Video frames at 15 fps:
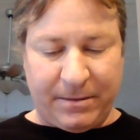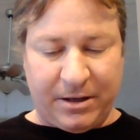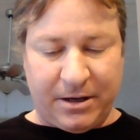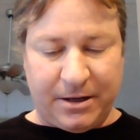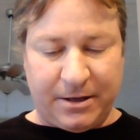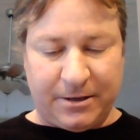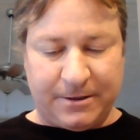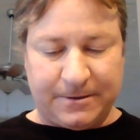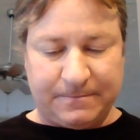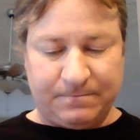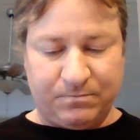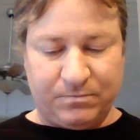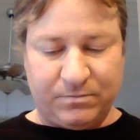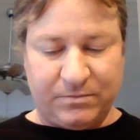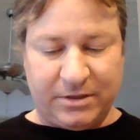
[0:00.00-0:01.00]

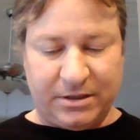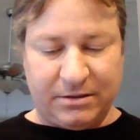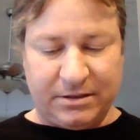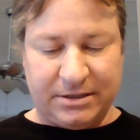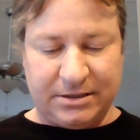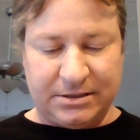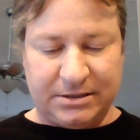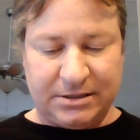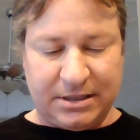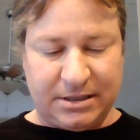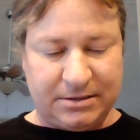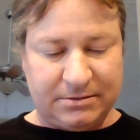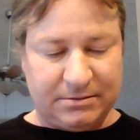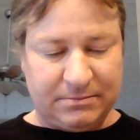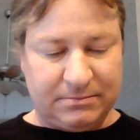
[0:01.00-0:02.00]
There is
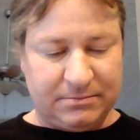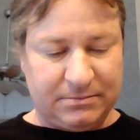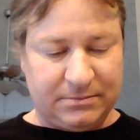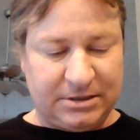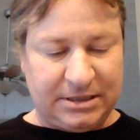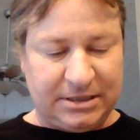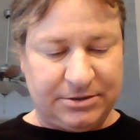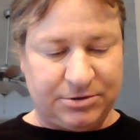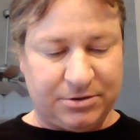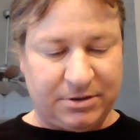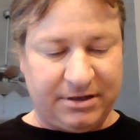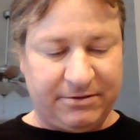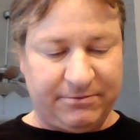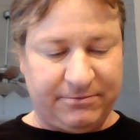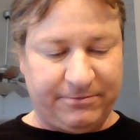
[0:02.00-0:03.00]
central
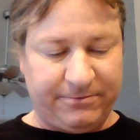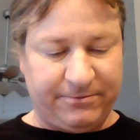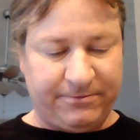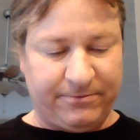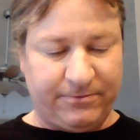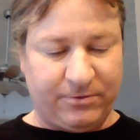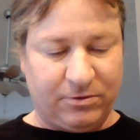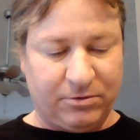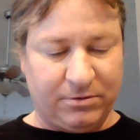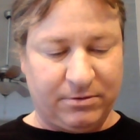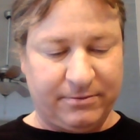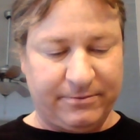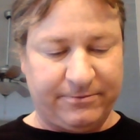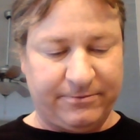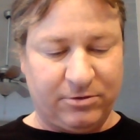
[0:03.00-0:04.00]
and
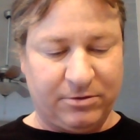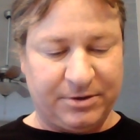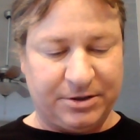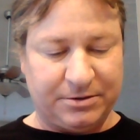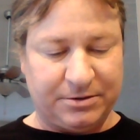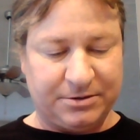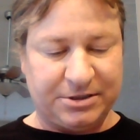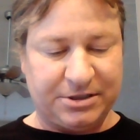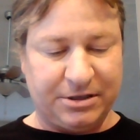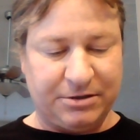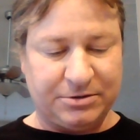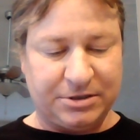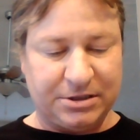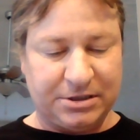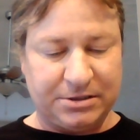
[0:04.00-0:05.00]
foraminal
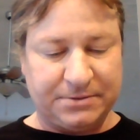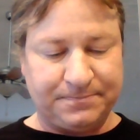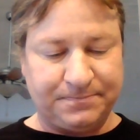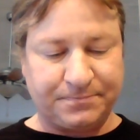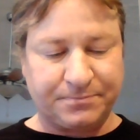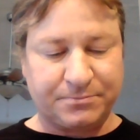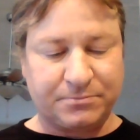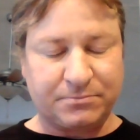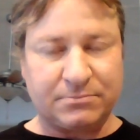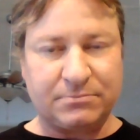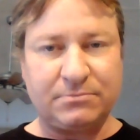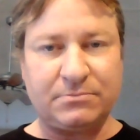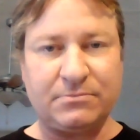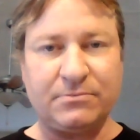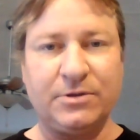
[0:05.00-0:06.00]
stenosis.
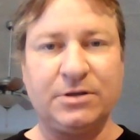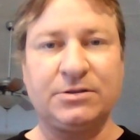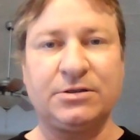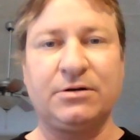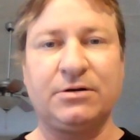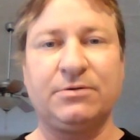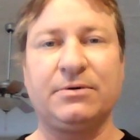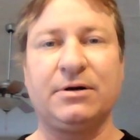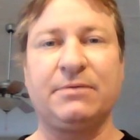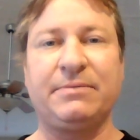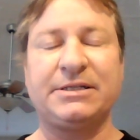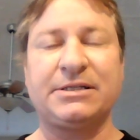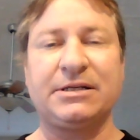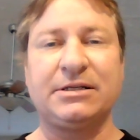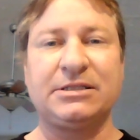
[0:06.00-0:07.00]
So
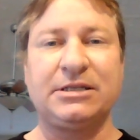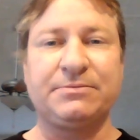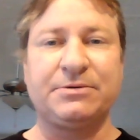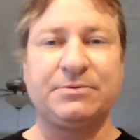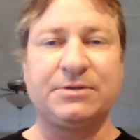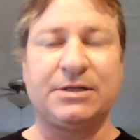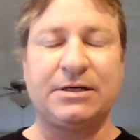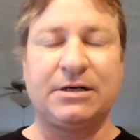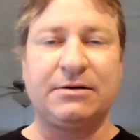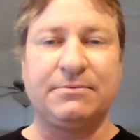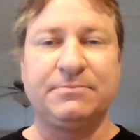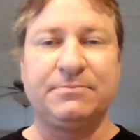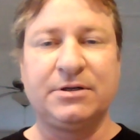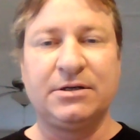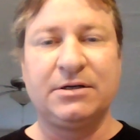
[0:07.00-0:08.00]
basically symptoms,
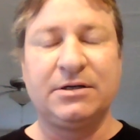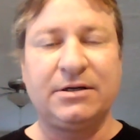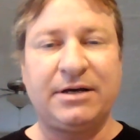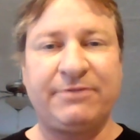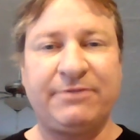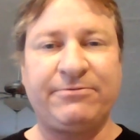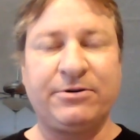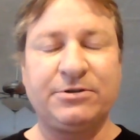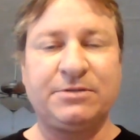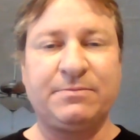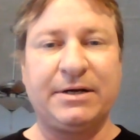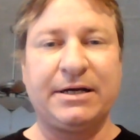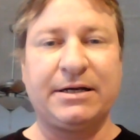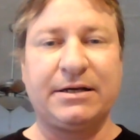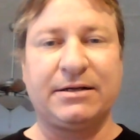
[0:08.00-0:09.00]
at first
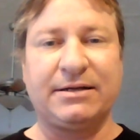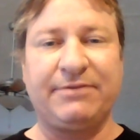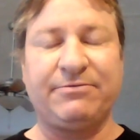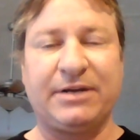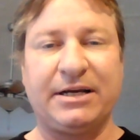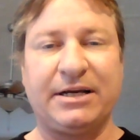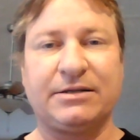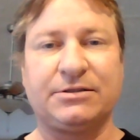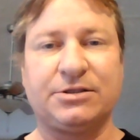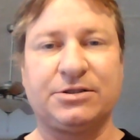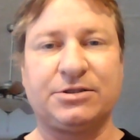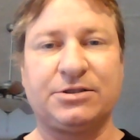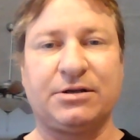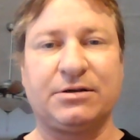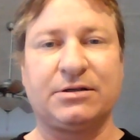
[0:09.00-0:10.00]
my left leg
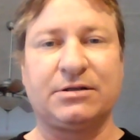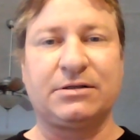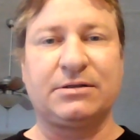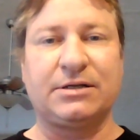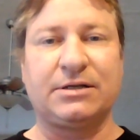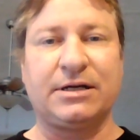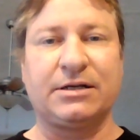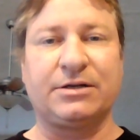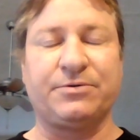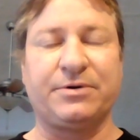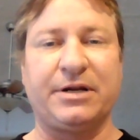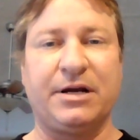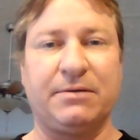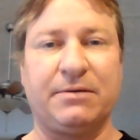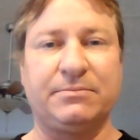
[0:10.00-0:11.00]
just started kind of
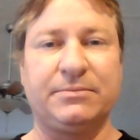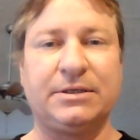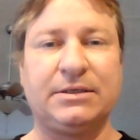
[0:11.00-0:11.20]
going numb.